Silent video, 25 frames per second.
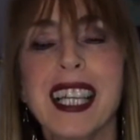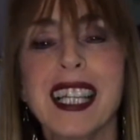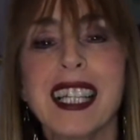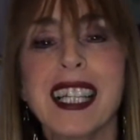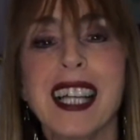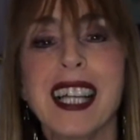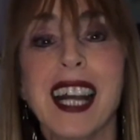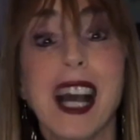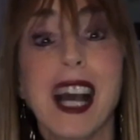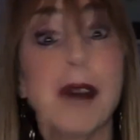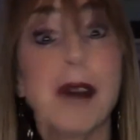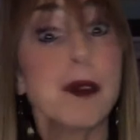
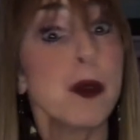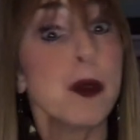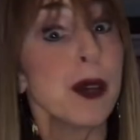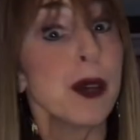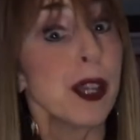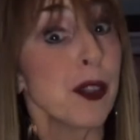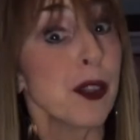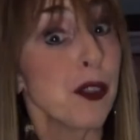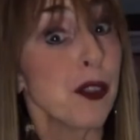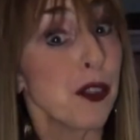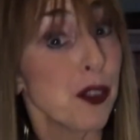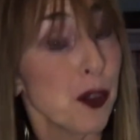I'm doing a
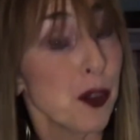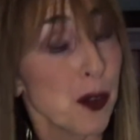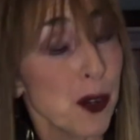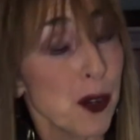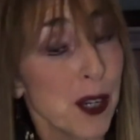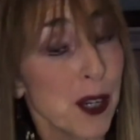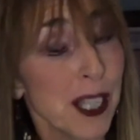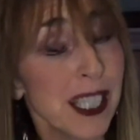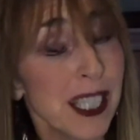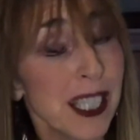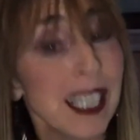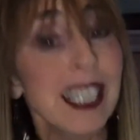
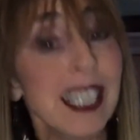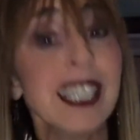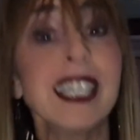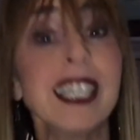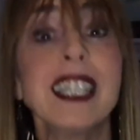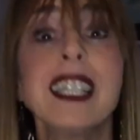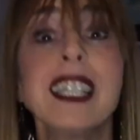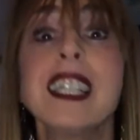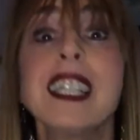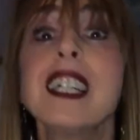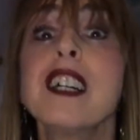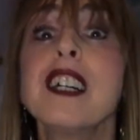third
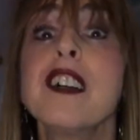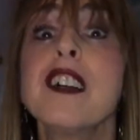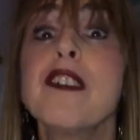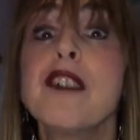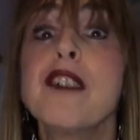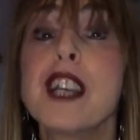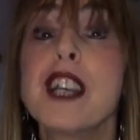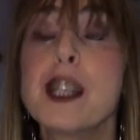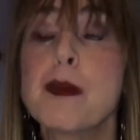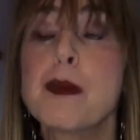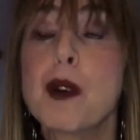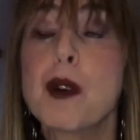
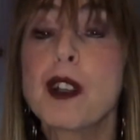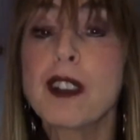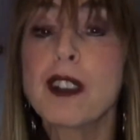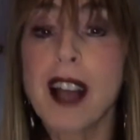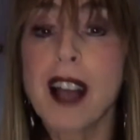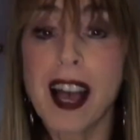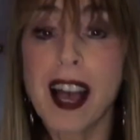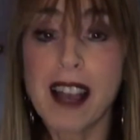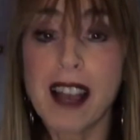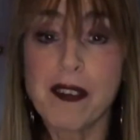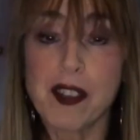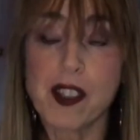Facebook
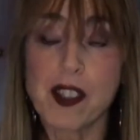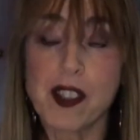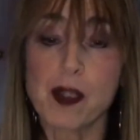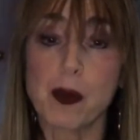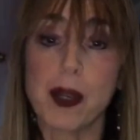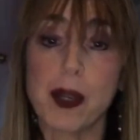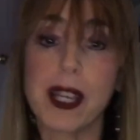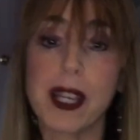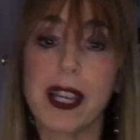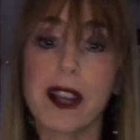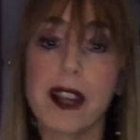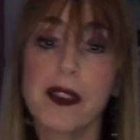Live this
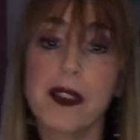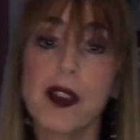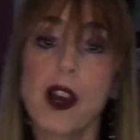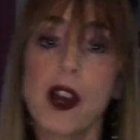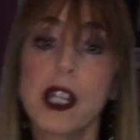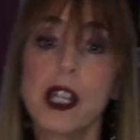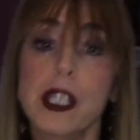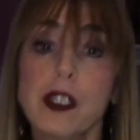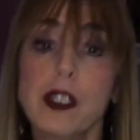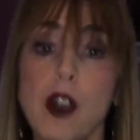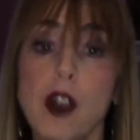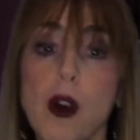week. I thought,
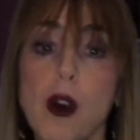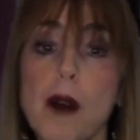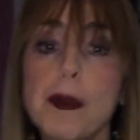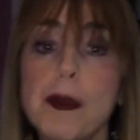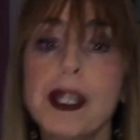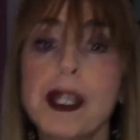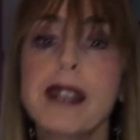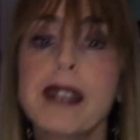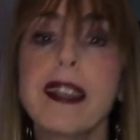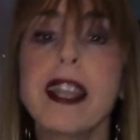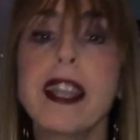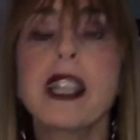I'm going
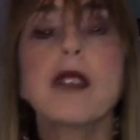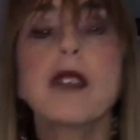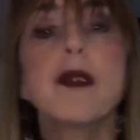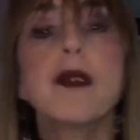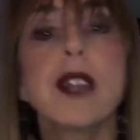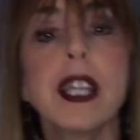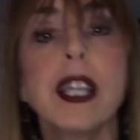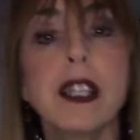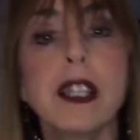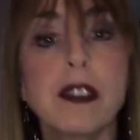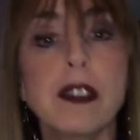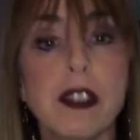to take
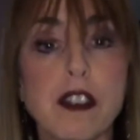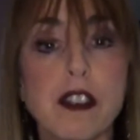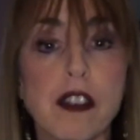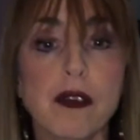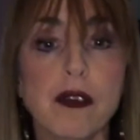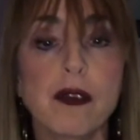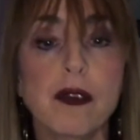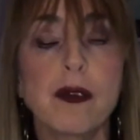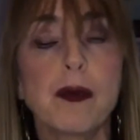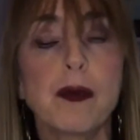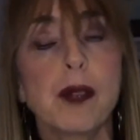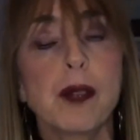advantage
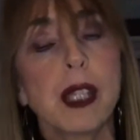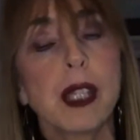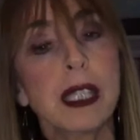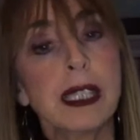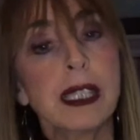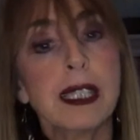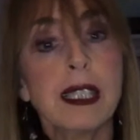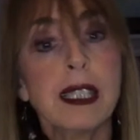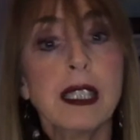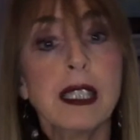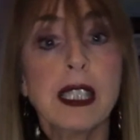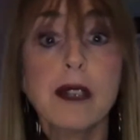of,
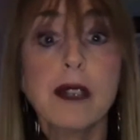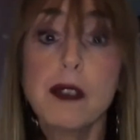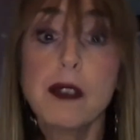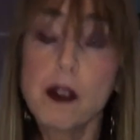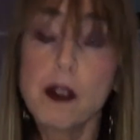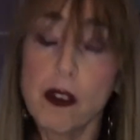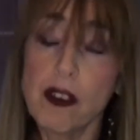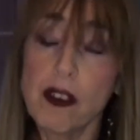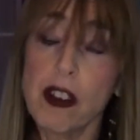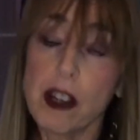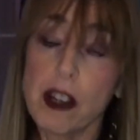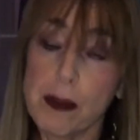even though
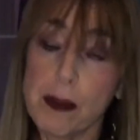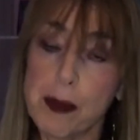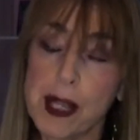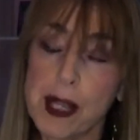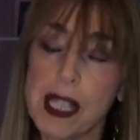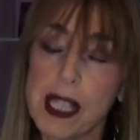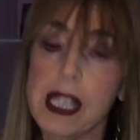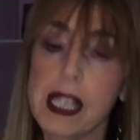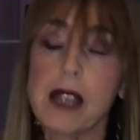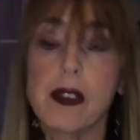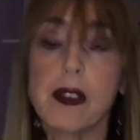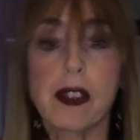I'm very
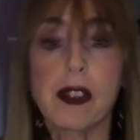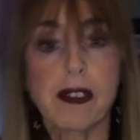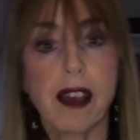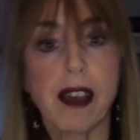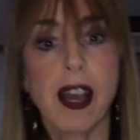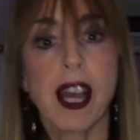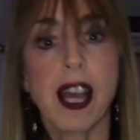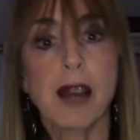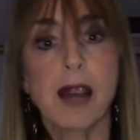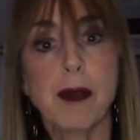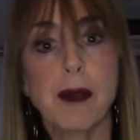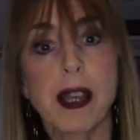busy, the
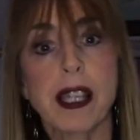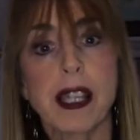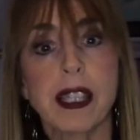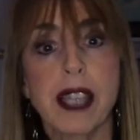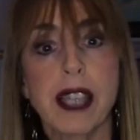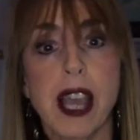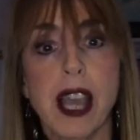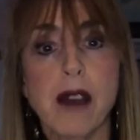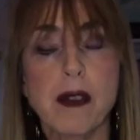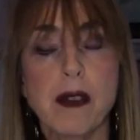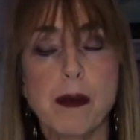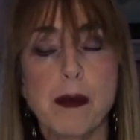time I can
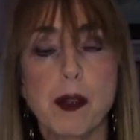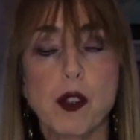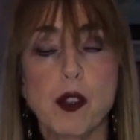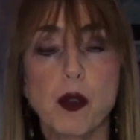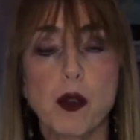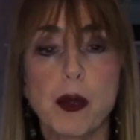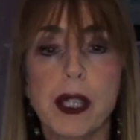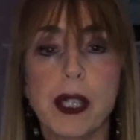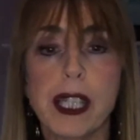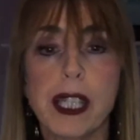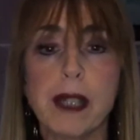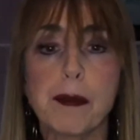have in
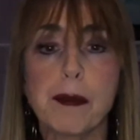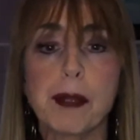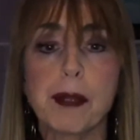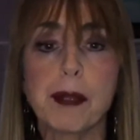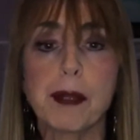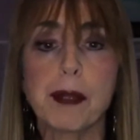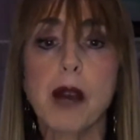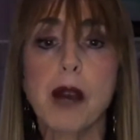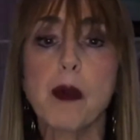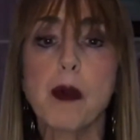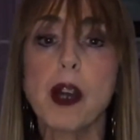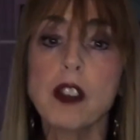between. But I
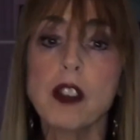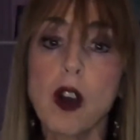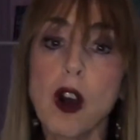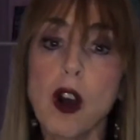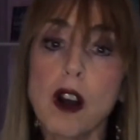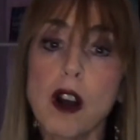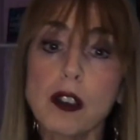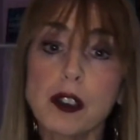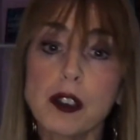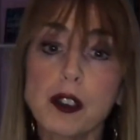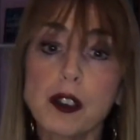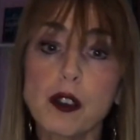want to
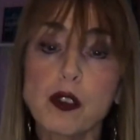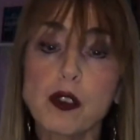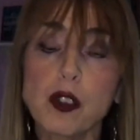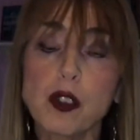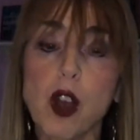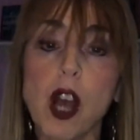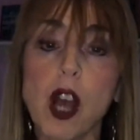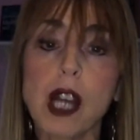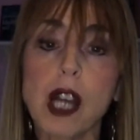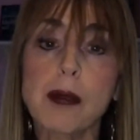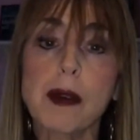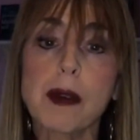also
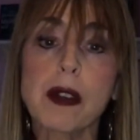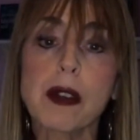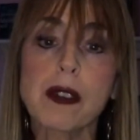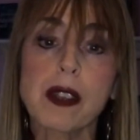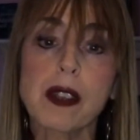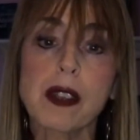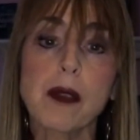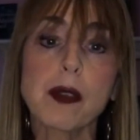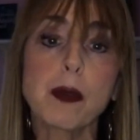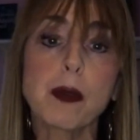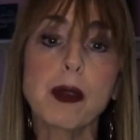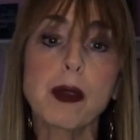talk about
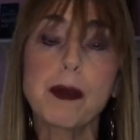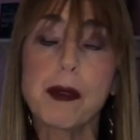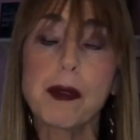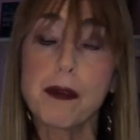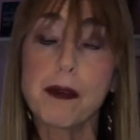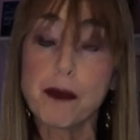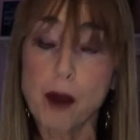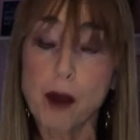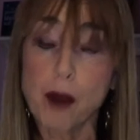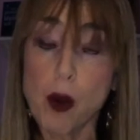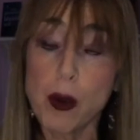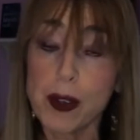something we've been
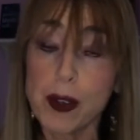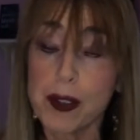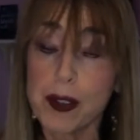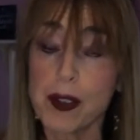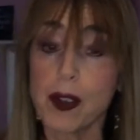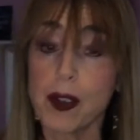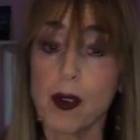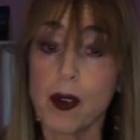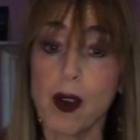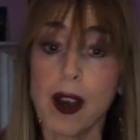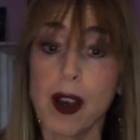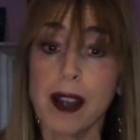
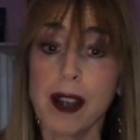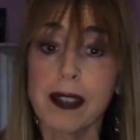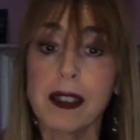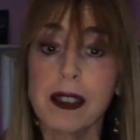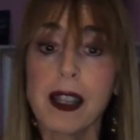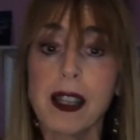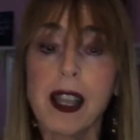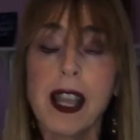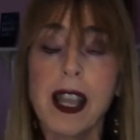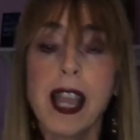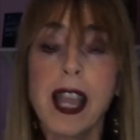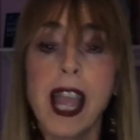focusing on,
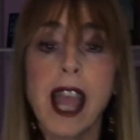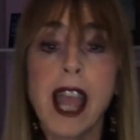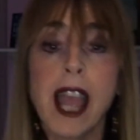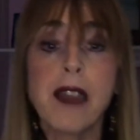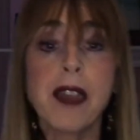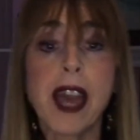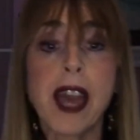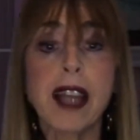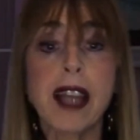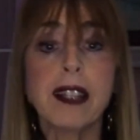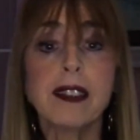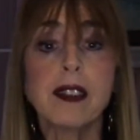and
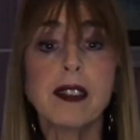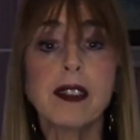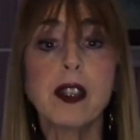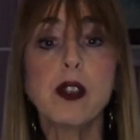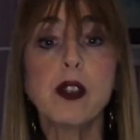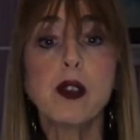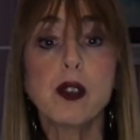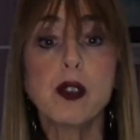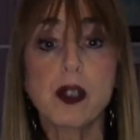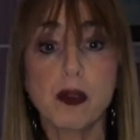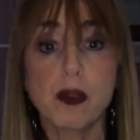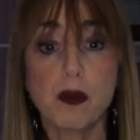that is the
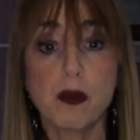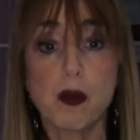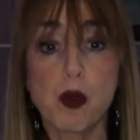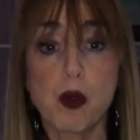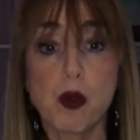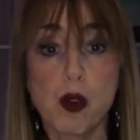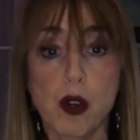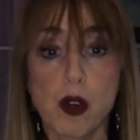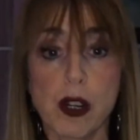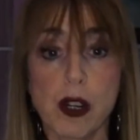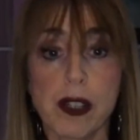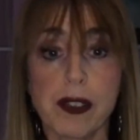use of
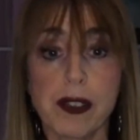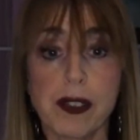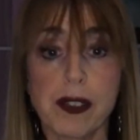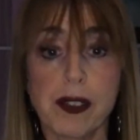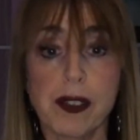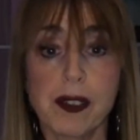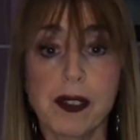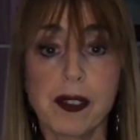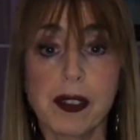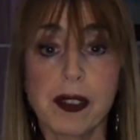words.